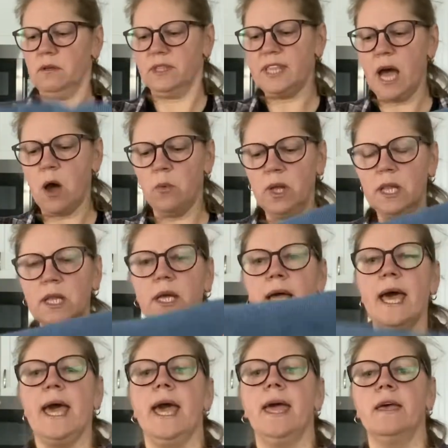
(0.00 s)
towel,
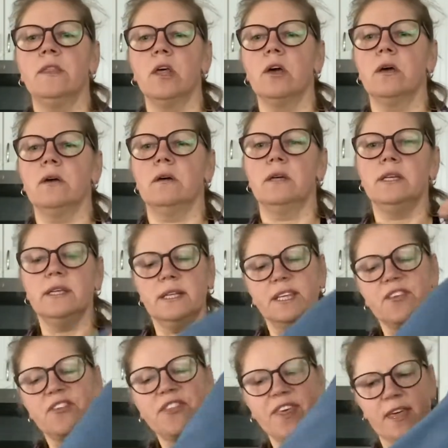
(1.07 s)
and
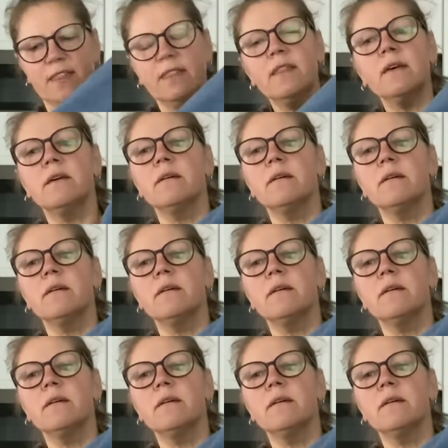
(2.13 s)
thin,